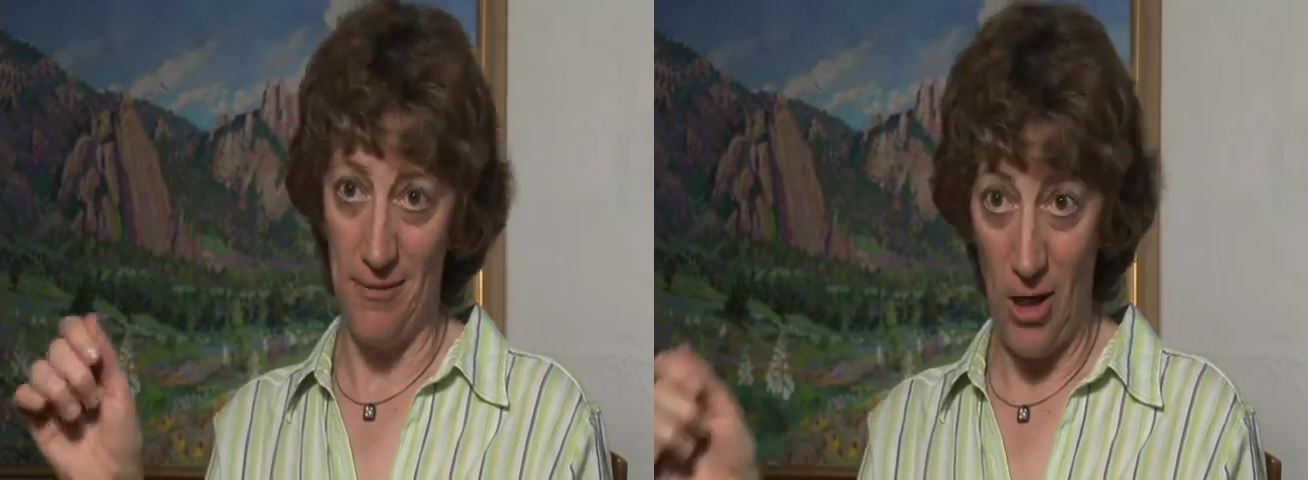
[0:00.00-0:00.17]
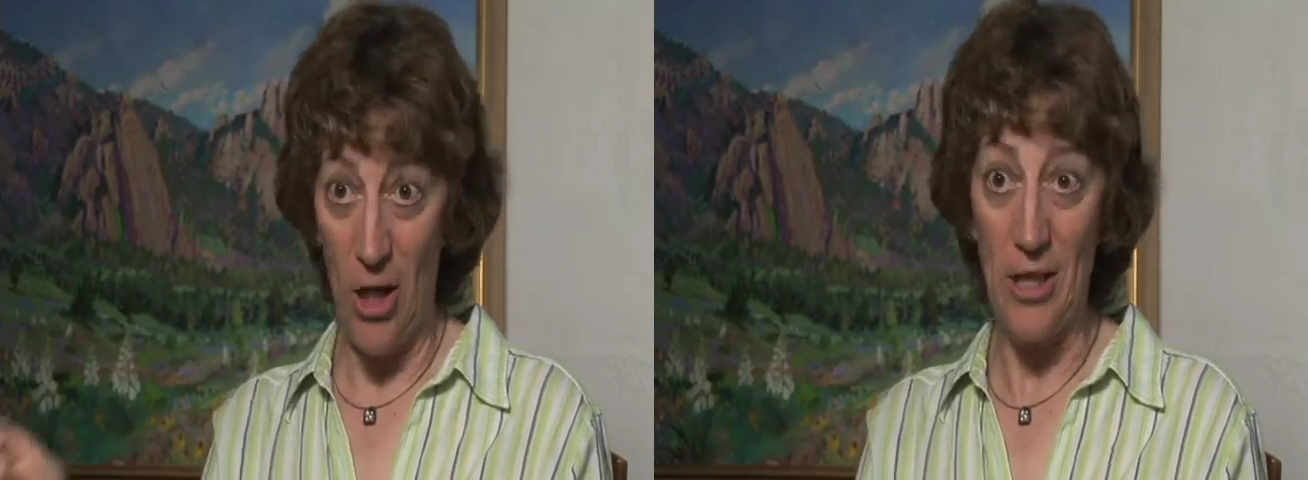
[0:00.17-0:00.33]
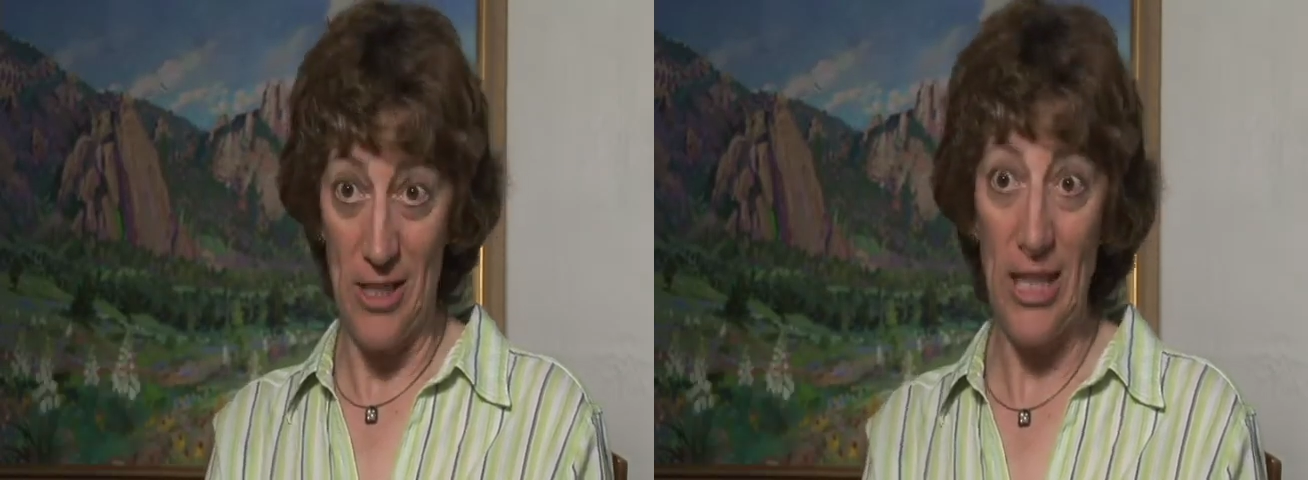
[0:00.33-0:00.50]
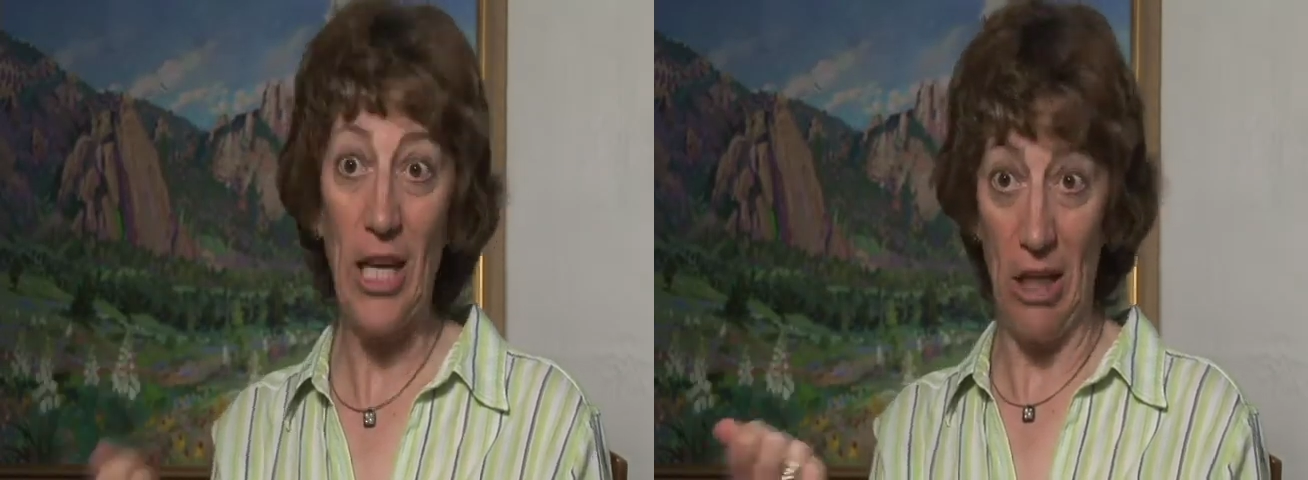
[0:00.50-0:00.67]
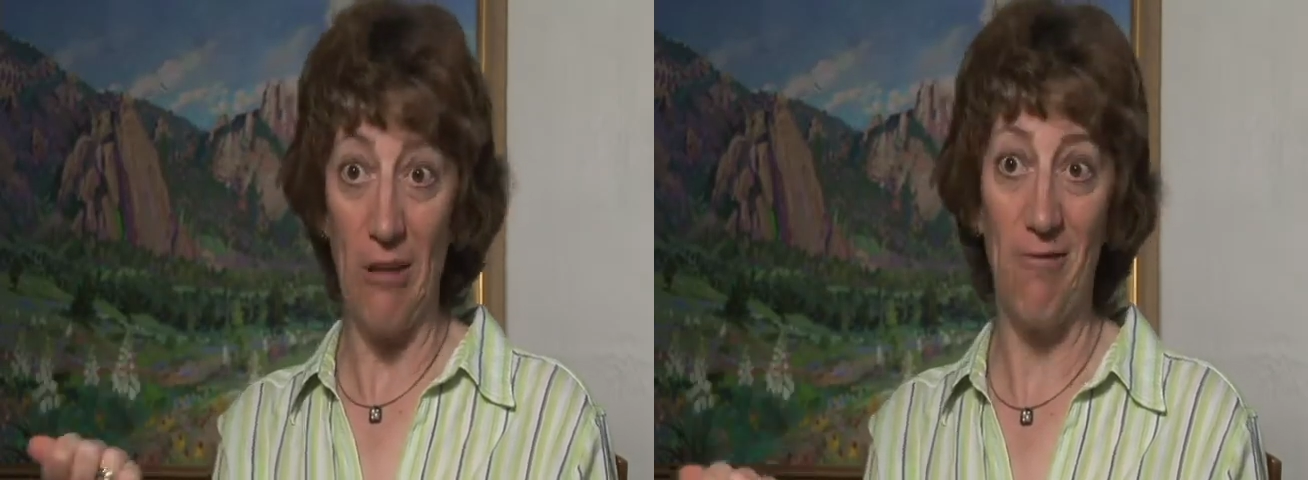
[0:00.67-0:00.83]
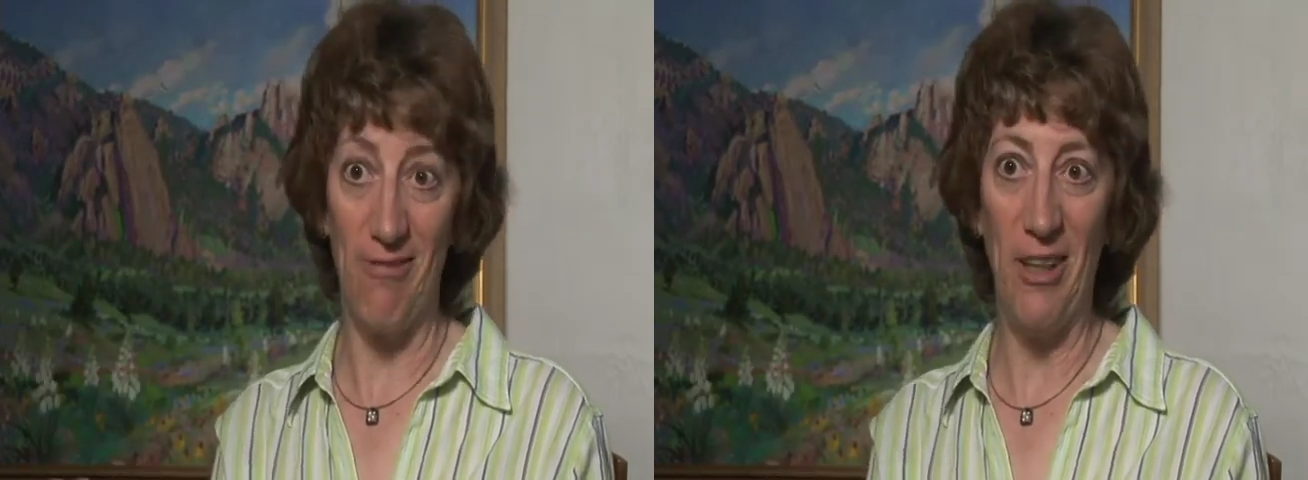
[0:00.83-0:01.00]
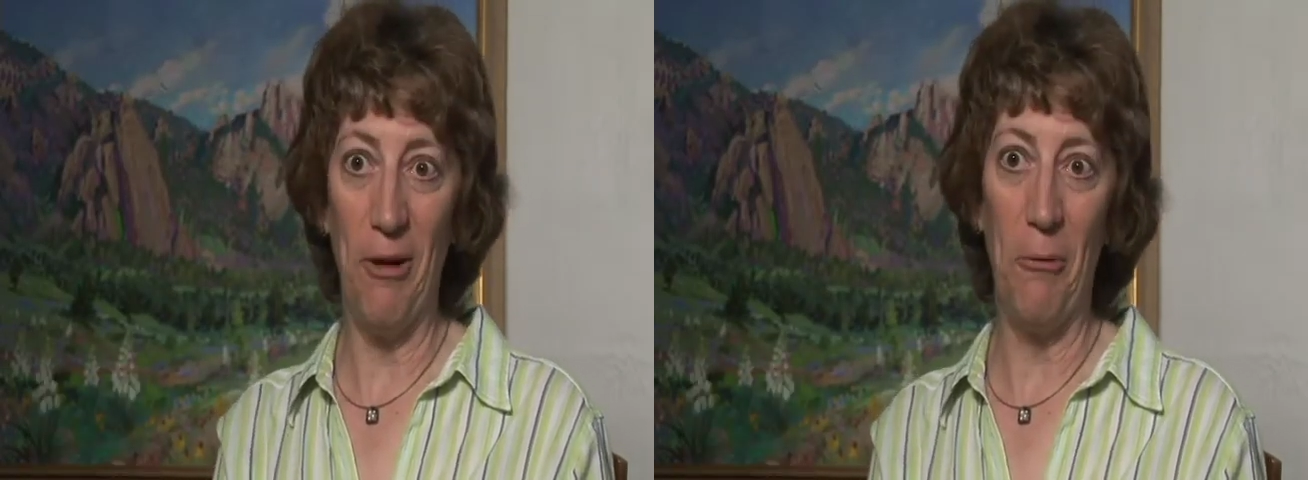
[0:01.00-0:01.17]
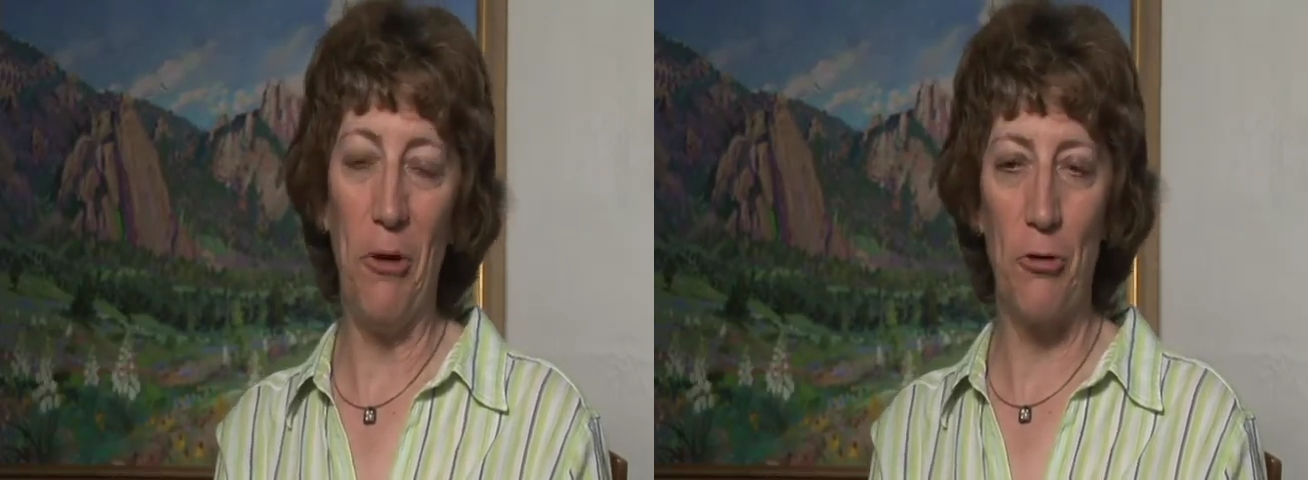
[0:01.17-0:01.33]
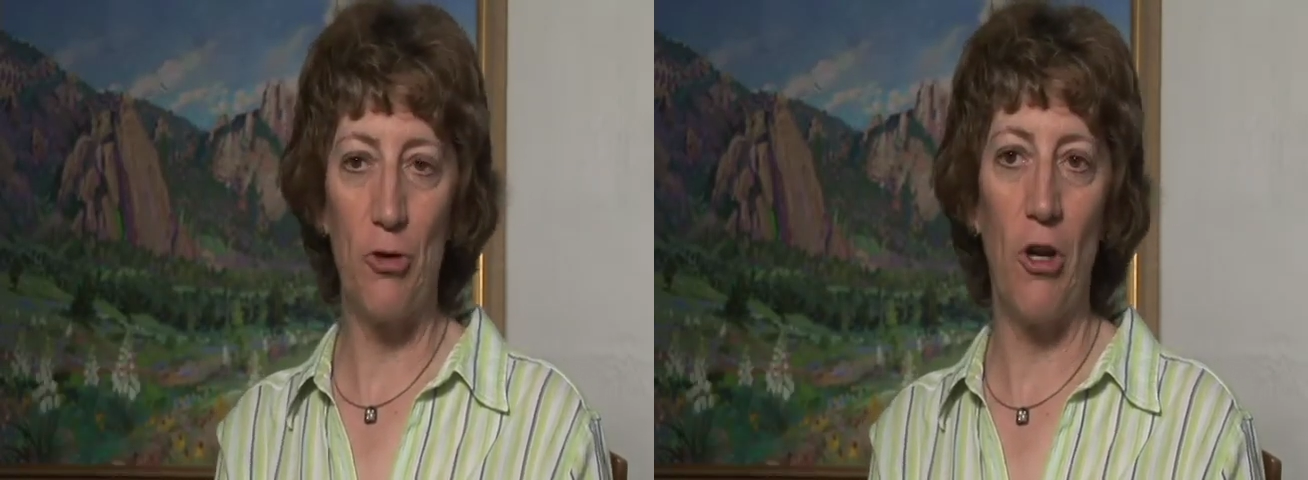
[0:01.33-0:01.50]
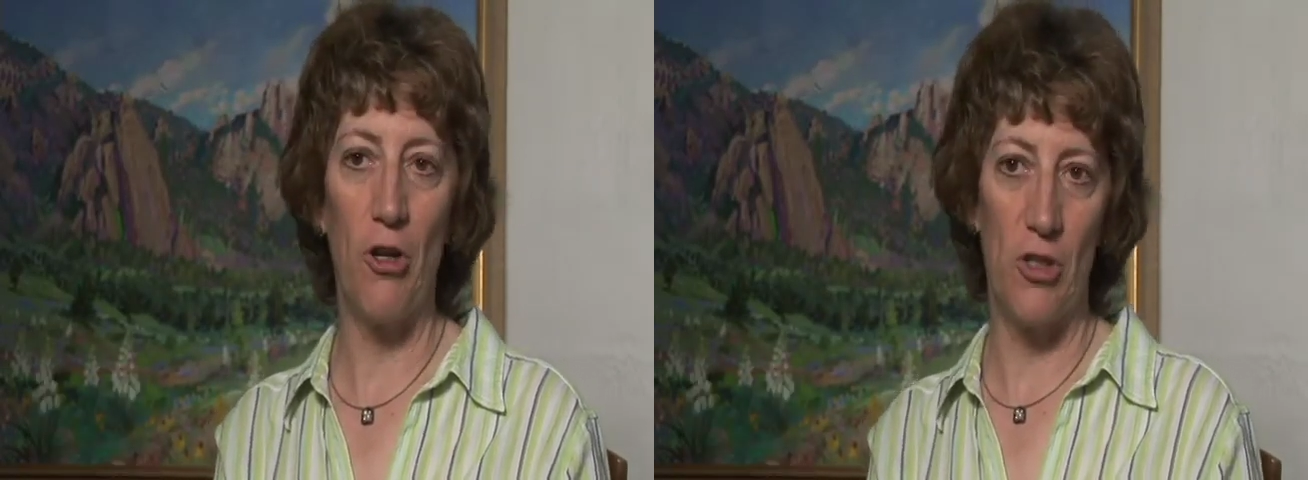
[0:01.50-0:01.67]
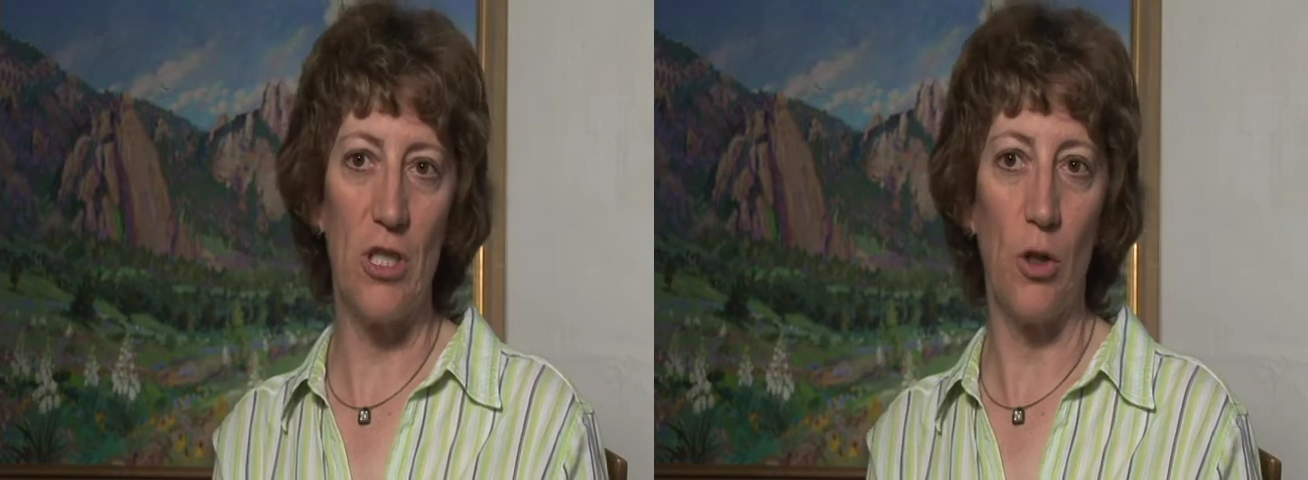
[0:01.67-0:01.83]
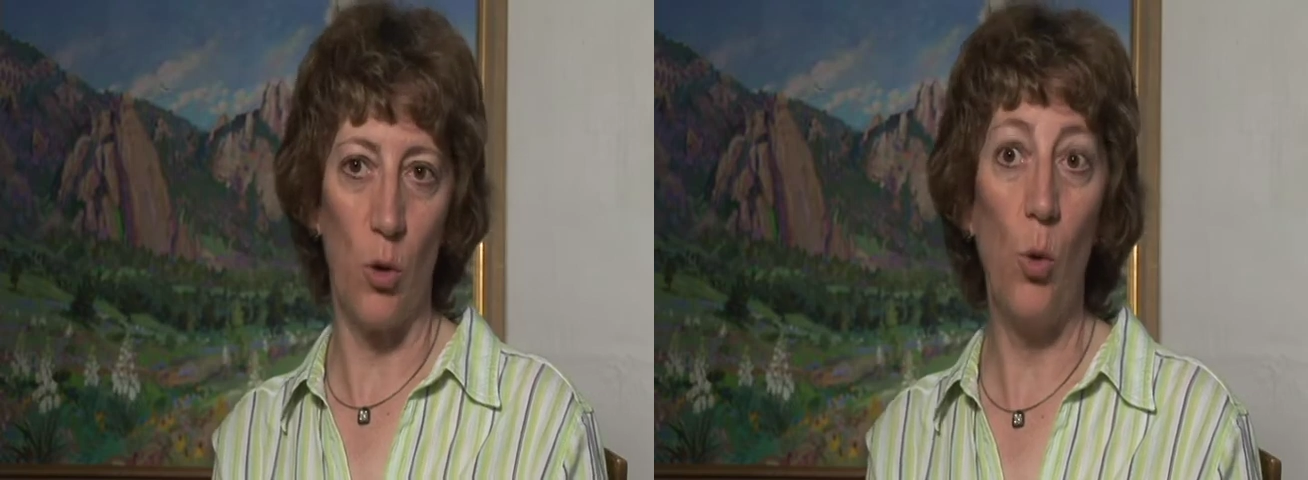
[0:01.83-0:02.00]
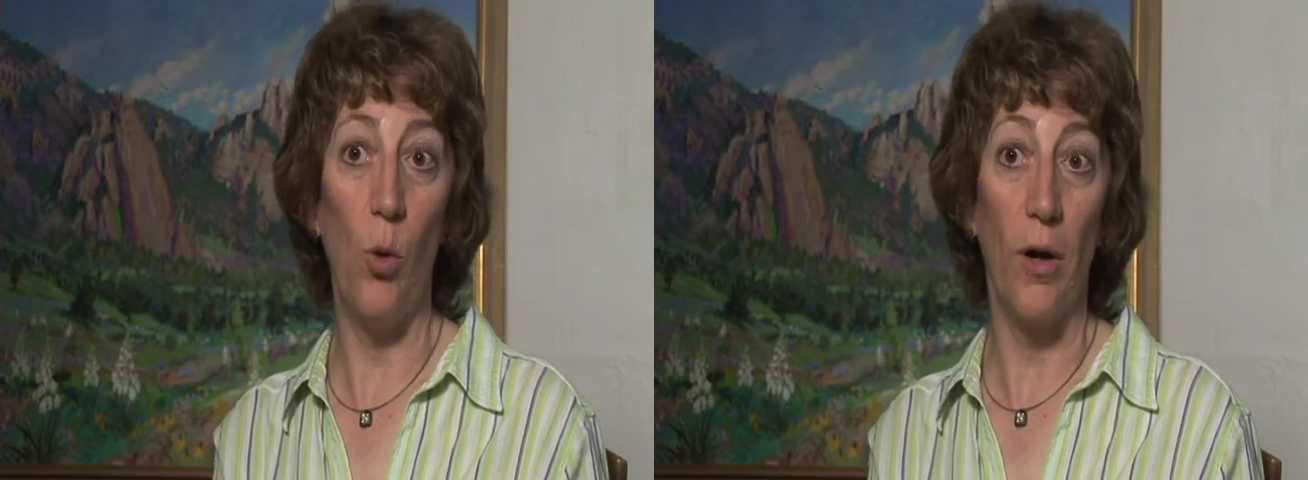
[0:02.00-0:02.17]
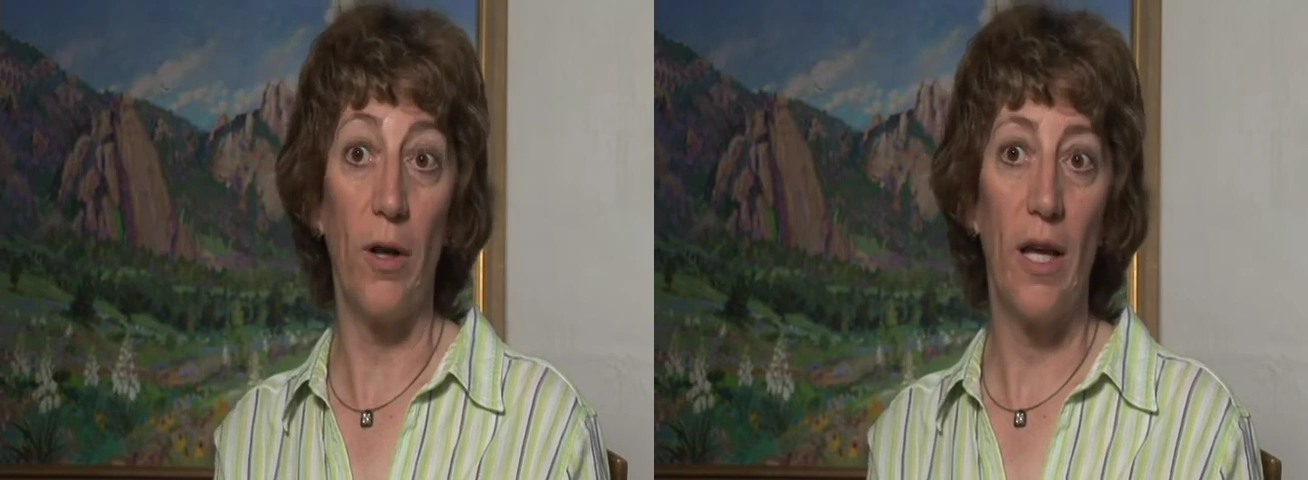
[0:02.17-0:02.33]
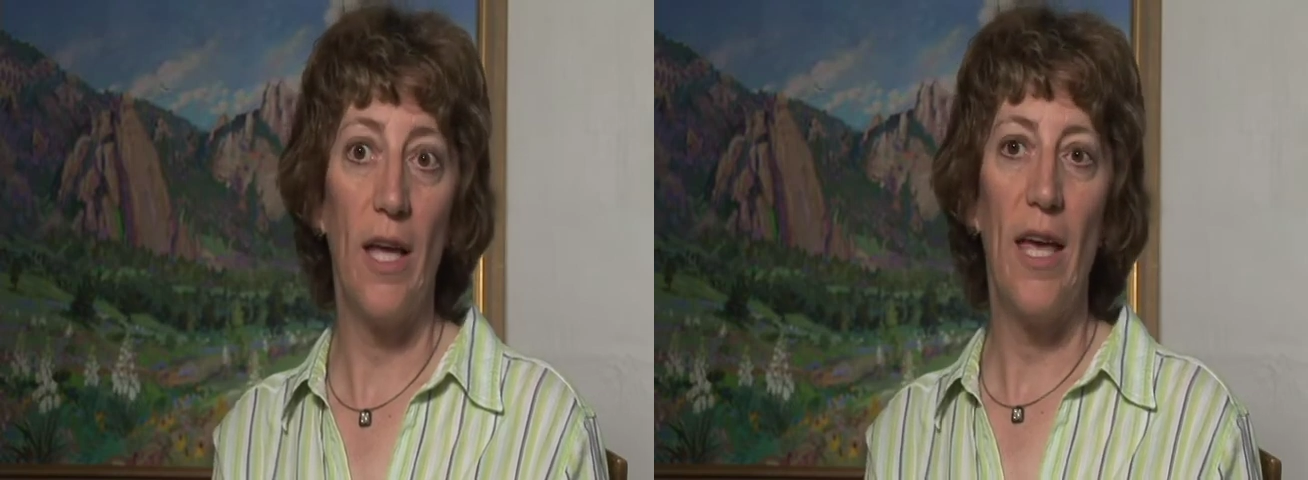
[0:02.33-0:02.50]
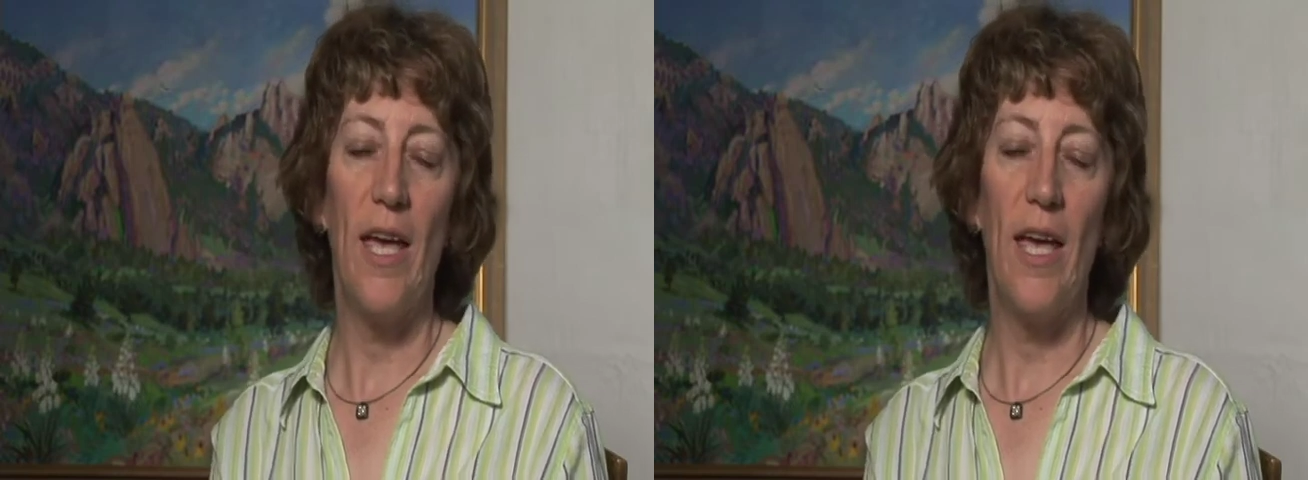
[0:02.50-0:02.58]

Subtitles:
got a ticket, and they're charged in court.